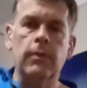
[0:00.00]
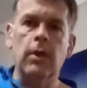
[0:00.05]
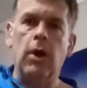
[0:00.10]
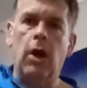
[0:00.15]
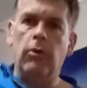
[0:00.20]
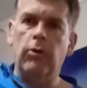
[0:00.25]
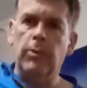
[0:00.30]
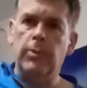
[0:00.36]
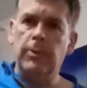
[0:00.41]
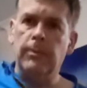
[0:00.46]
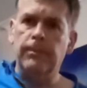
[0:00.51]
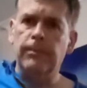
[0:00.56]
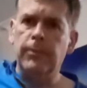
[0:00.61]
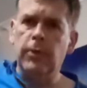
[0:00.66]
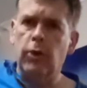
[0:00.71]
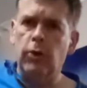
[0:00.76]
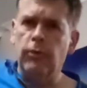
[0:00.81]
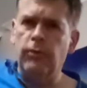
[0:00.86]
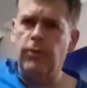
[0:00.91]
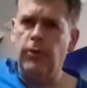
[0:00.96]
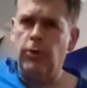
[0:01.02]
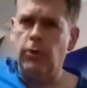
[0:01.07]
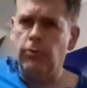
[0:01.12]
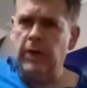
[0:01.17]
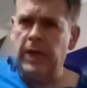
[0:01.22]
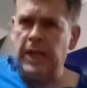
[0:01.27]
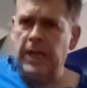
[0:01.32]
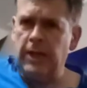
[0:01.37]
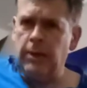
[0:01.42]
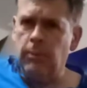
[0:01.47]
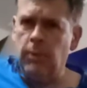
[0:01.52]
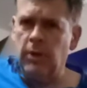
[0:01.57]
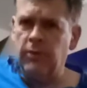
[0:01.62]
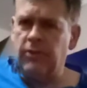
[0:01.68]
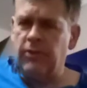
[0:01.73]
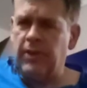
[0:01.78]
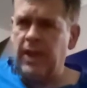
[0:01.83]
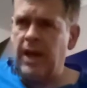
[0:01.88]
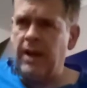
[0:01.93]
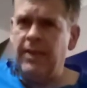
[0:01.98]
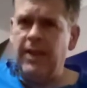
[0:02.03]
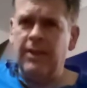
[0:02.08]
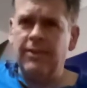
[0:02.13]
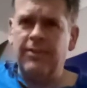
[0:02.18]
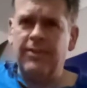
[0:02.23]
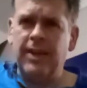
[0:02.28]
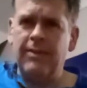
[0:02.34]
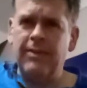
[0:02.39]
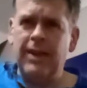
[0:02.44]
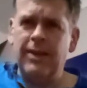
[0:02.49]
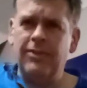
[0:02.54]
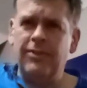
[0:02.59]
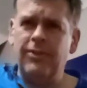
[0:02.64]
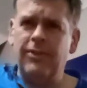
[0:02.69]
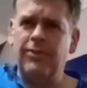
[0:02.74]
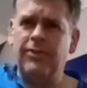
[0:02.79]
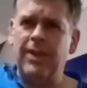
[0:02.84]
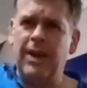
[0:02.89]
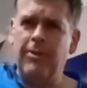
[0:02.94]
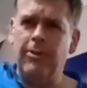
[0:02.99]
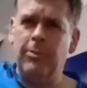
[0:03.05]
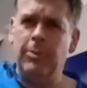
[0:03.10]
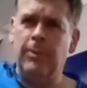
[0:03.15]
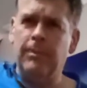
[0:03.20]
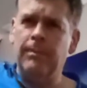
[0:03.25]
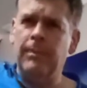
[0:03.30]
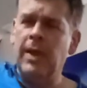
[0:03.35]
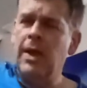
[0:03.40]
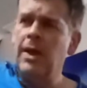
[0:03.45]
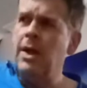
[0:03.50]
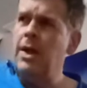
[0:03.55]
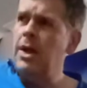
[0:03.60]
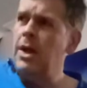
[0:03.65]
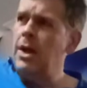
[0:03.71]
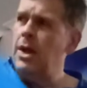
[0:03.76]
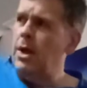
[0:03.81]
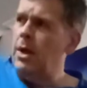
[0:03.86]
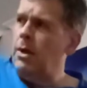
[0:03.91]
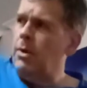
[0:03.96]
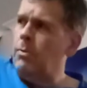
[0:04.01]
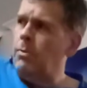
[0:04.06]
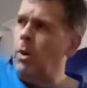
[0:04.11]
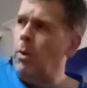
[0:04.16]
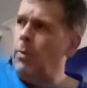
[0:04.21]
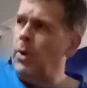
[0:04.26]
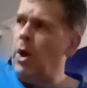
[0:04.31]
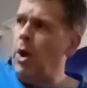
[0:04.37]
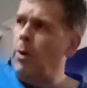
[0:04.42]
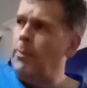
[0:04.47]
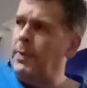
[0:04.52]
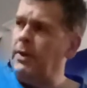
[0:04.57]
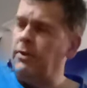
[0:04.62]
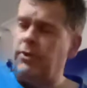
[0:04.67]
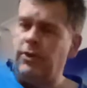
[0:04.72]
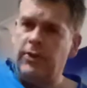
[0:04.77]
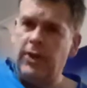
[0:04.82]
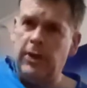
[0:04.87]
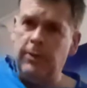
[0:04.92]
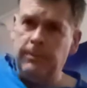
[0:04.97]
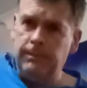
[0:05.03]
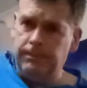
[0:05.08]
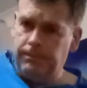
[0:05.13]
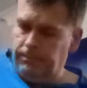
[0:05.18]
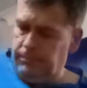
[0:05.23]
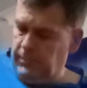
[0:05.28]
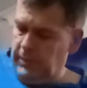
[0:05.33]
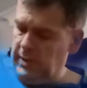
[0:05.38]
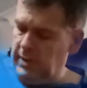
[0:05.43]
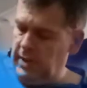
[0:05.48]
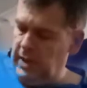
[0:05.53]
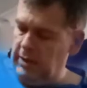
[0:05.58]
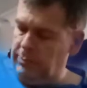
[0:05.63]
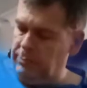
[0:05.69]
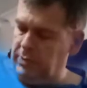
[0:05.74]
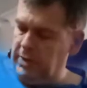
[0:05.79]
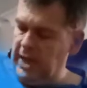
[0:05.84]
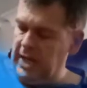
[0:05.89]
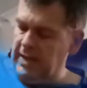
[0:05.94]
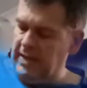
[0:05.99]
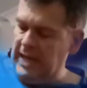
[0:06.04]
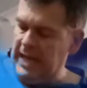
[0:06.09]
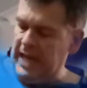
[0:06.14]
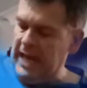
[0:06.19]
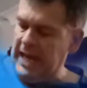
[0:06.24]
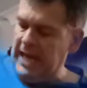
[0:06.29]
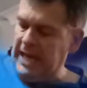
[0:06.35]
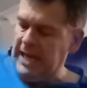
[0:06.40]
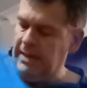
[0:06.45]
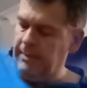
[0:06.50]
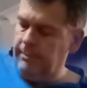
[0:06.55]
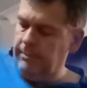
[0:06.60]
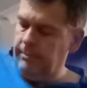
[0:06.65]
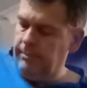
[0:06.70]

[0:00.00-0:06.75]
Horrible. All four ringing at once there, and that's just terrible. What we're hoping to do is play the E,